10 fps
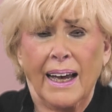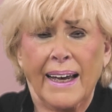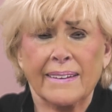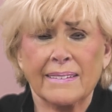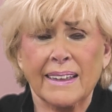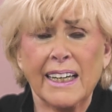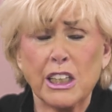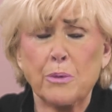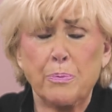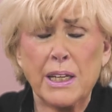and let
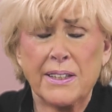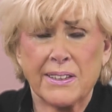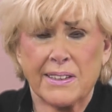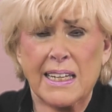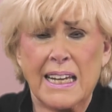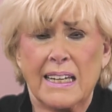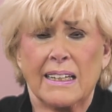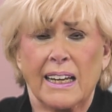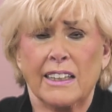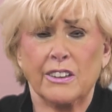it be
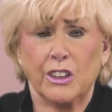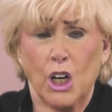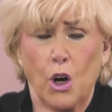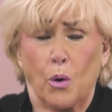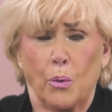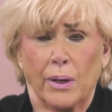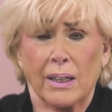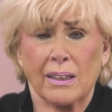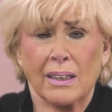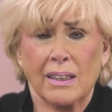seen and
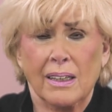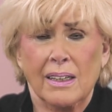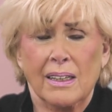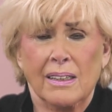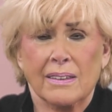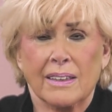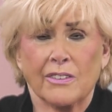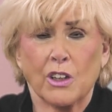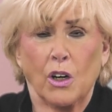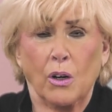known
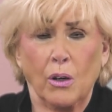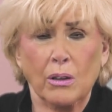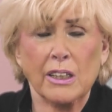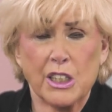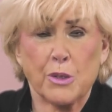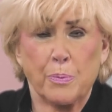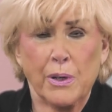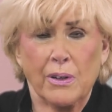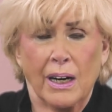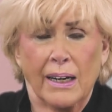that the Holy
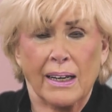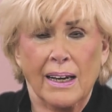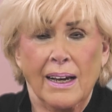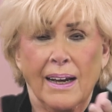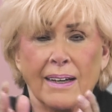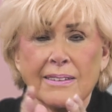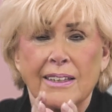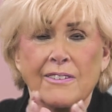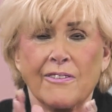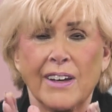Spirit has
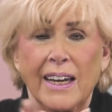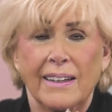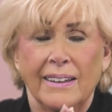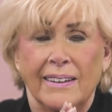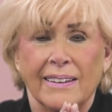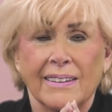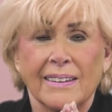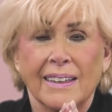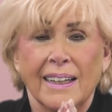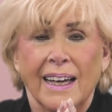invaded
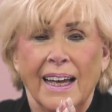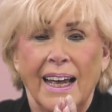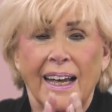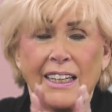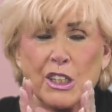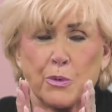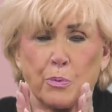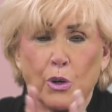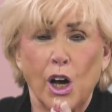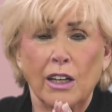and he's
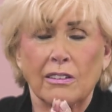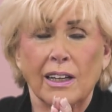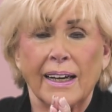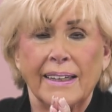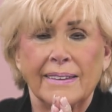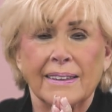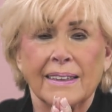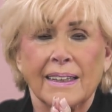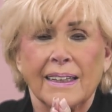brought light